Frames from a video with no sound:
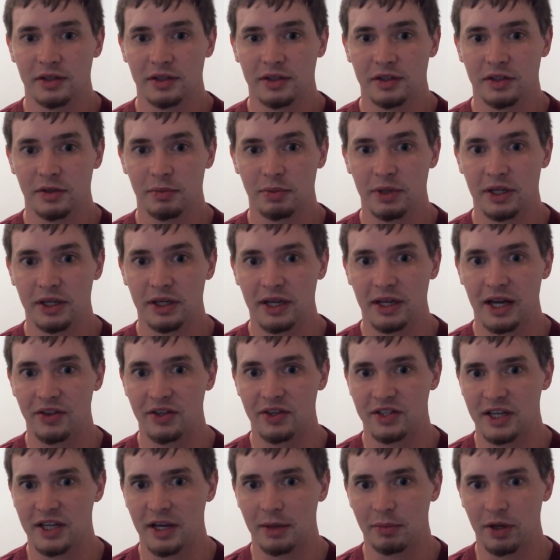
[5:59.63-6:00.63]
to be at the
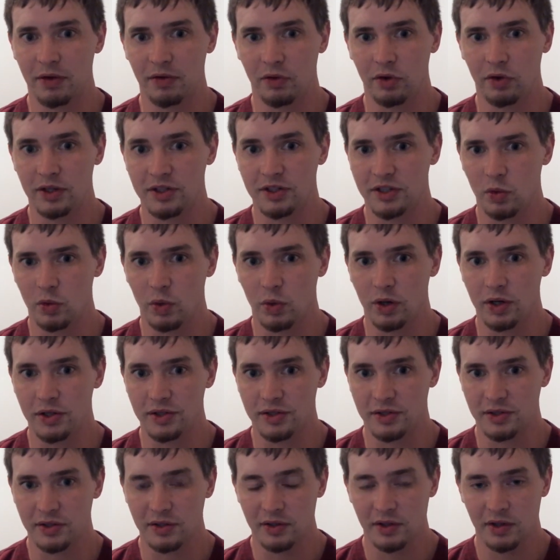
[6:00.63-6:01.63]
same level as he
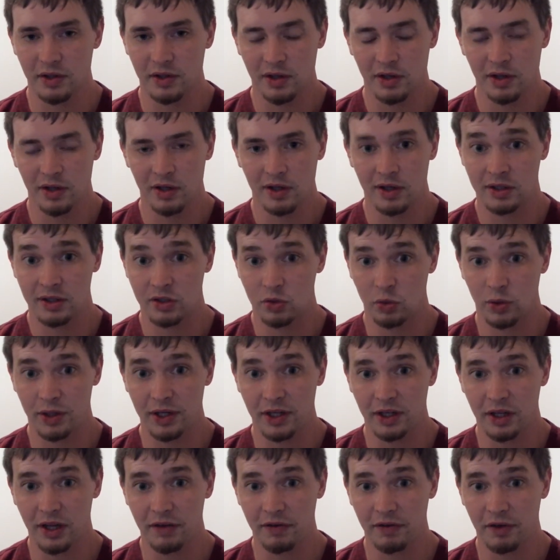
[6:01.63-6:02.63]
was in
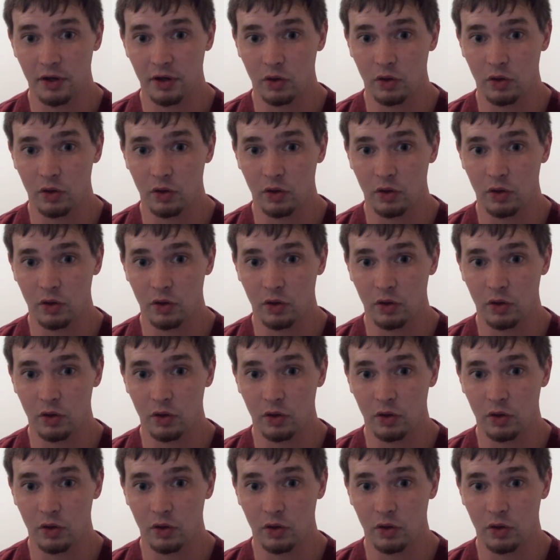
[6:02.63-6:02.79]
2011